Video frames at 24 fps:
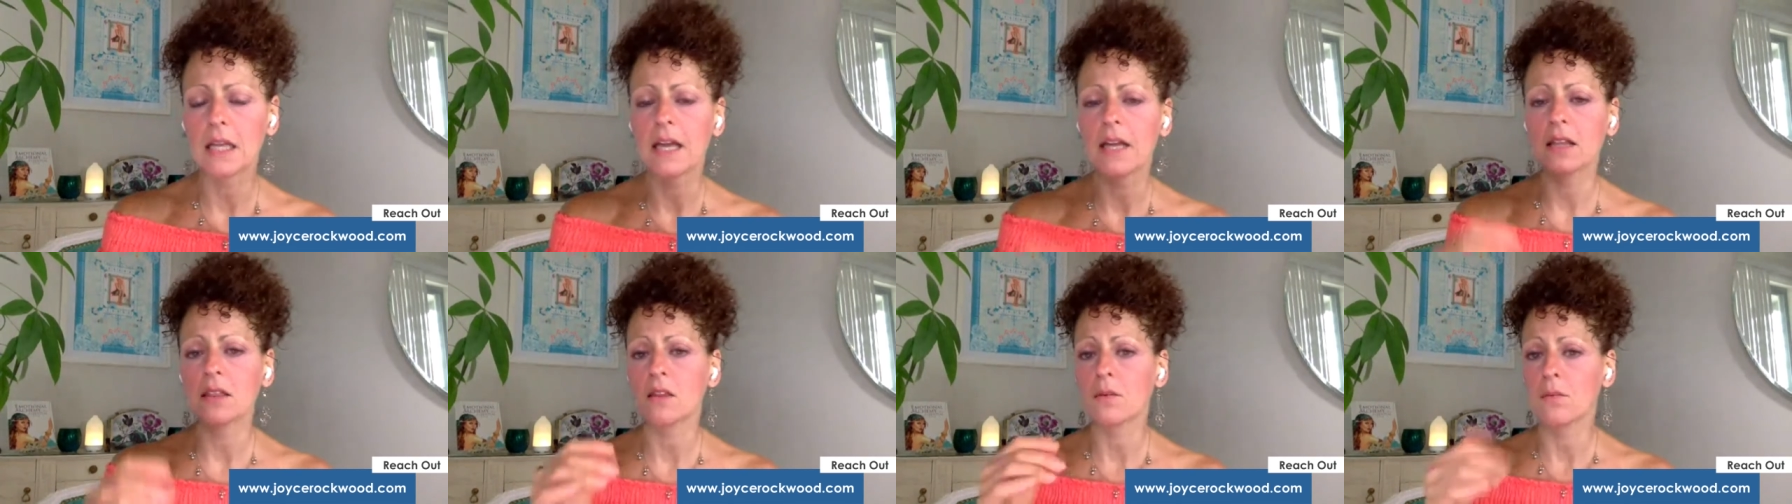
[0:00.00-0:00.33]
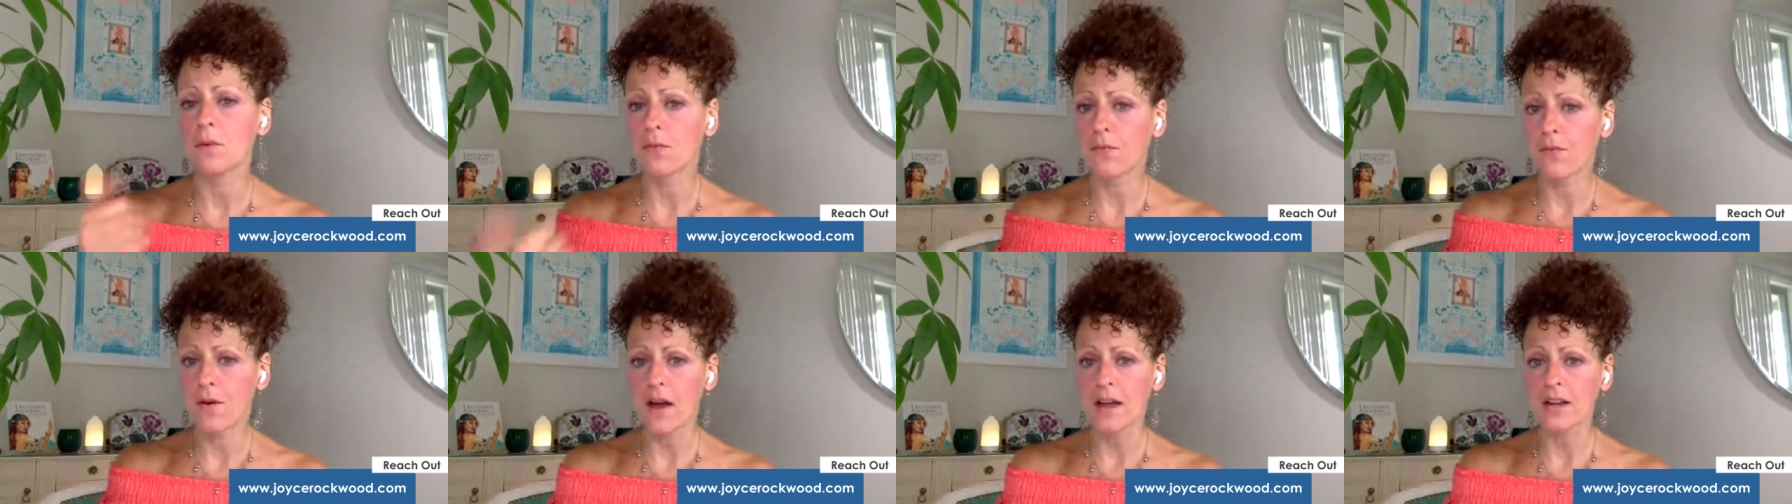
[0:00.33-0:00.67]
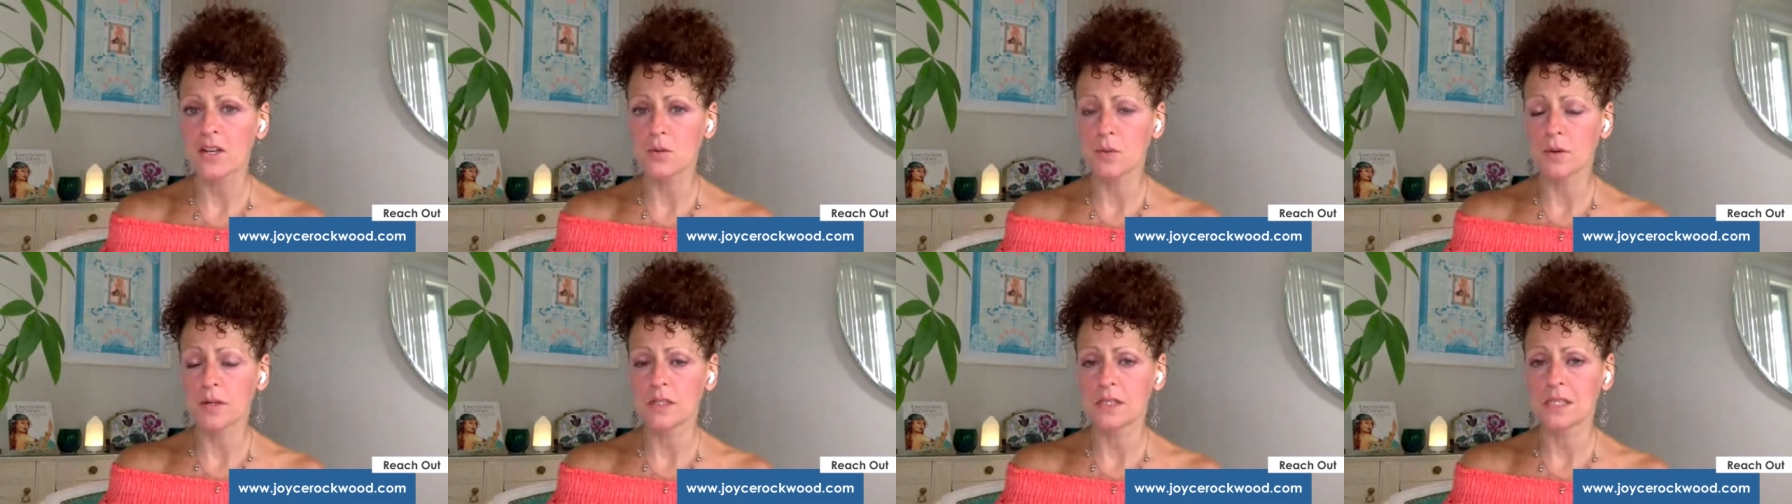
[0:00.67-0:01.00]
like the
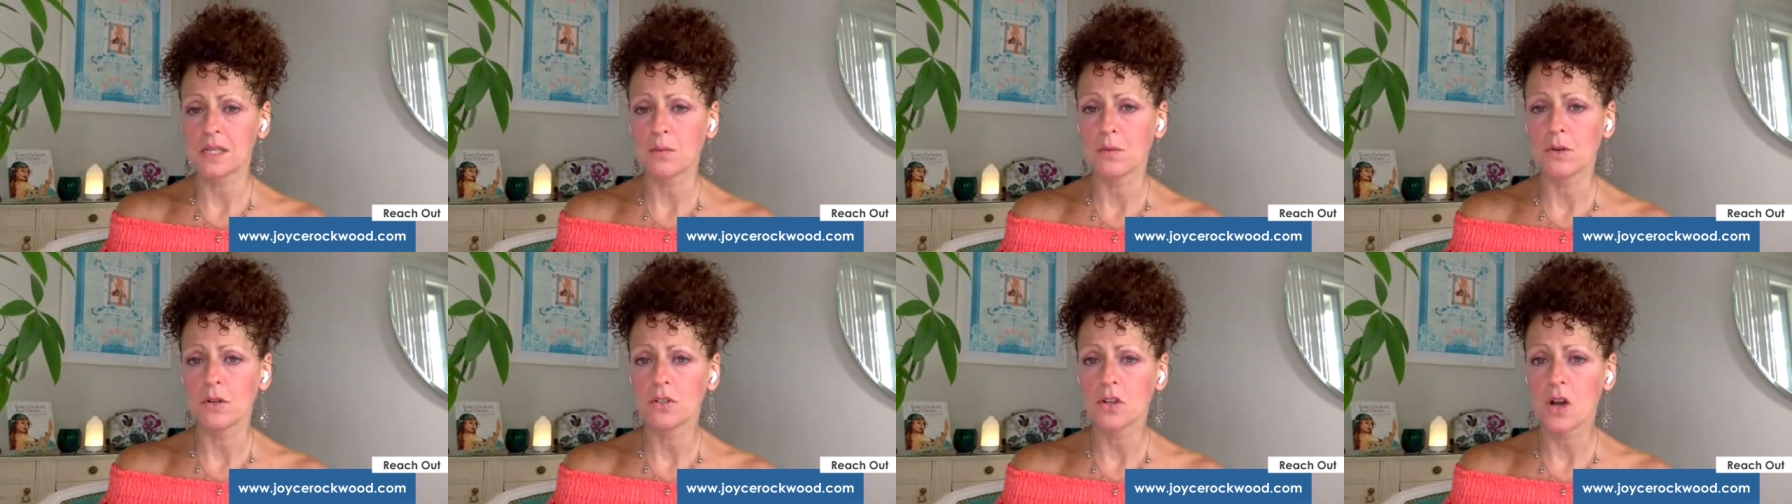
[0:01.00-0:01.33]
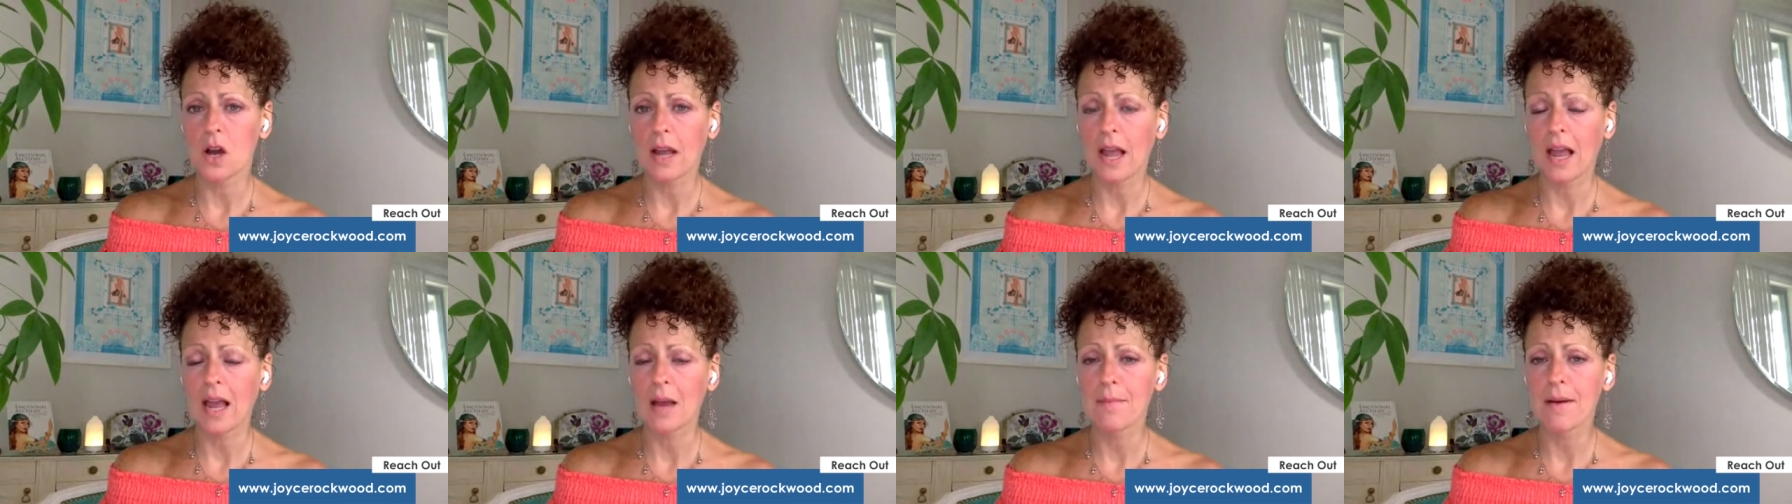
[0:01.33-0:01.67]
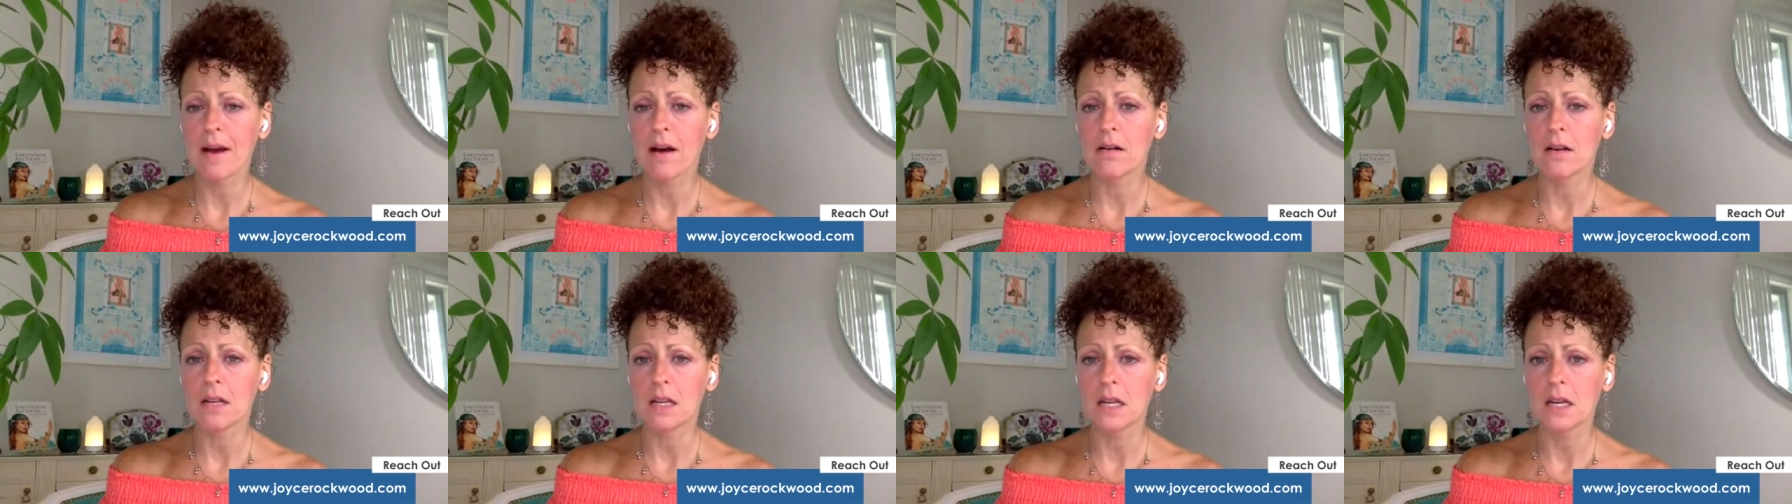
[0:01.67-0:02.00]
refined ones that we're talking
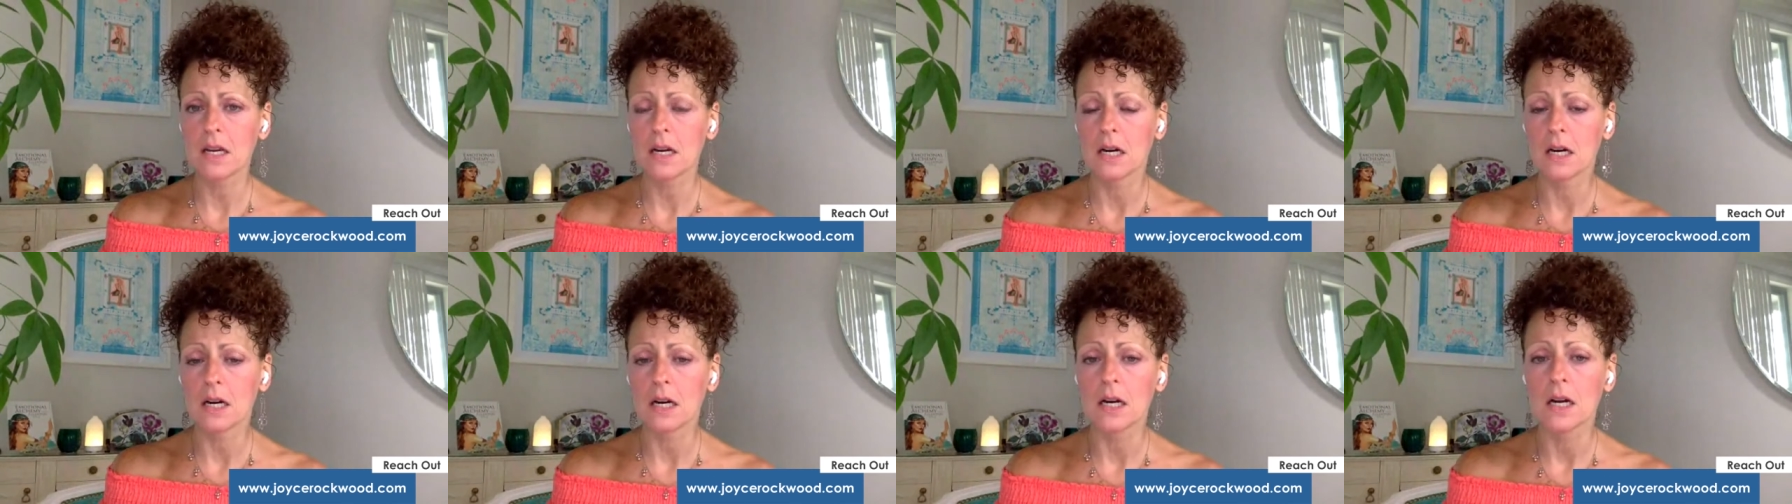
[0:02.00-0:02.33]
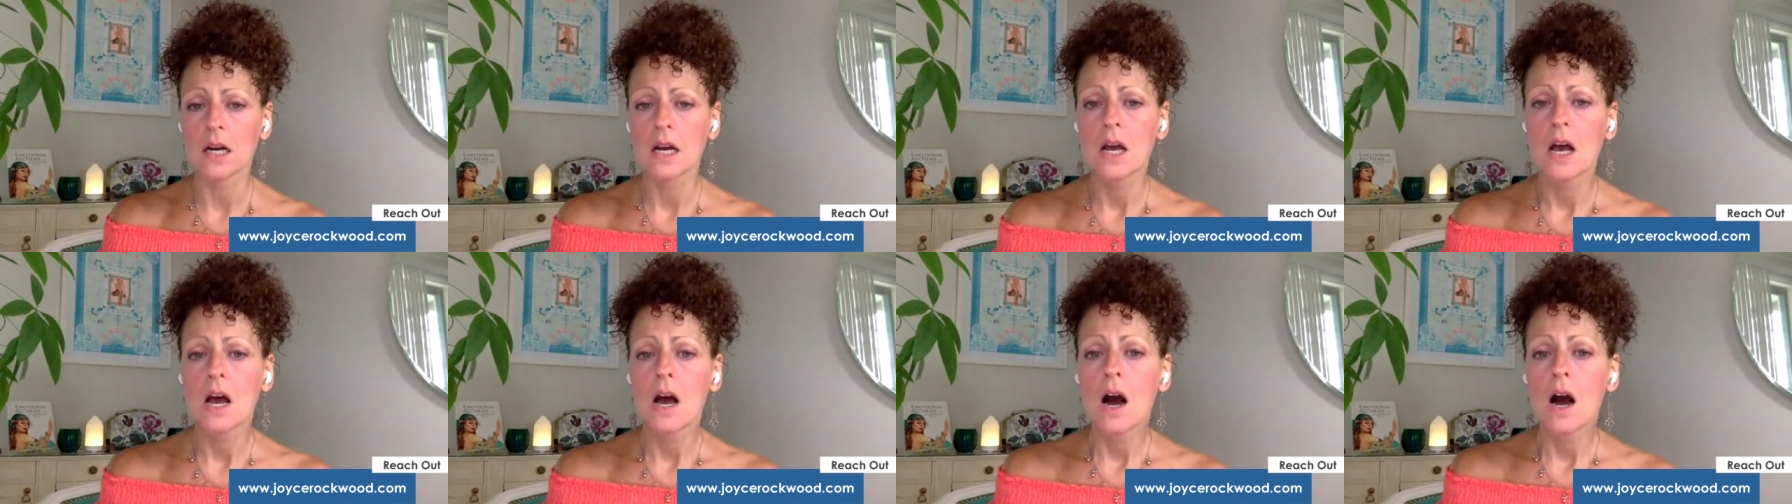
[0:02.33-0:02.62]
about here,